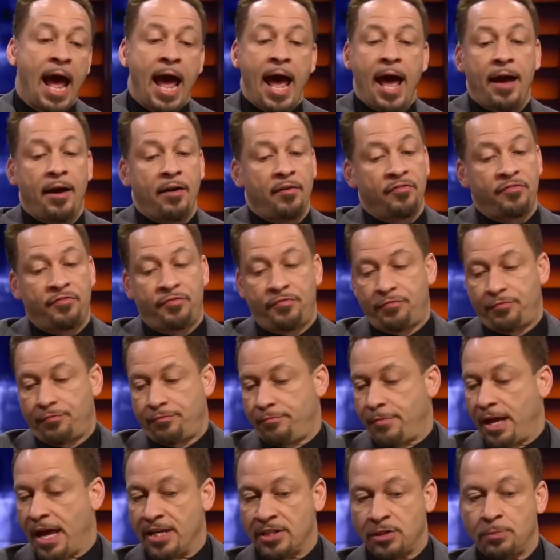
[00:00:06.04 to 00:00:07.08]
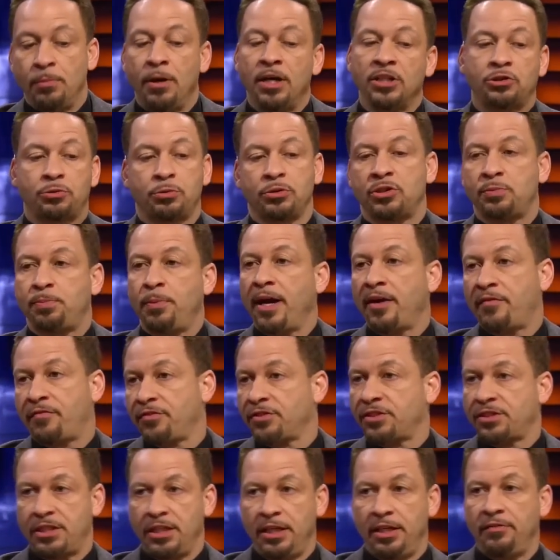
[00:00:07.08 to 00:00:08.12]
have as much respect for
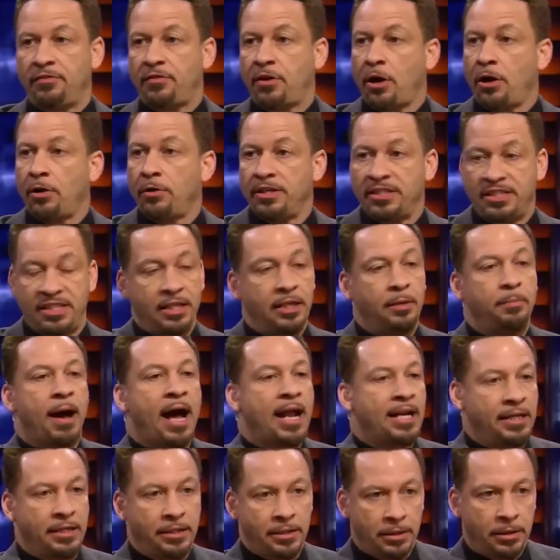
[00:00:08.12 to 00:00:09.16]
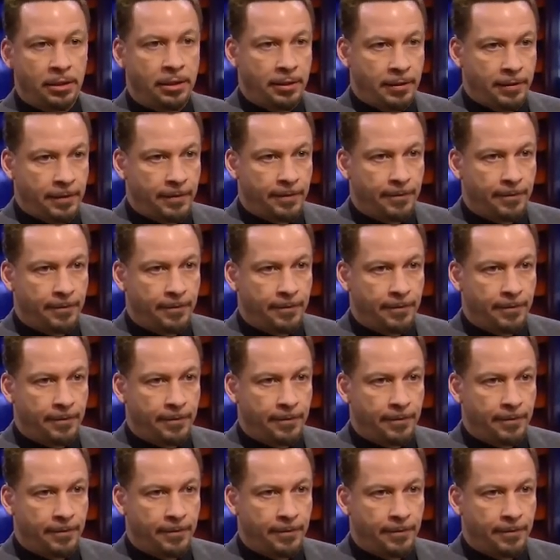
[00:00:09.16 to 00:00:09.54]
Steve Kerr as anybody in the league,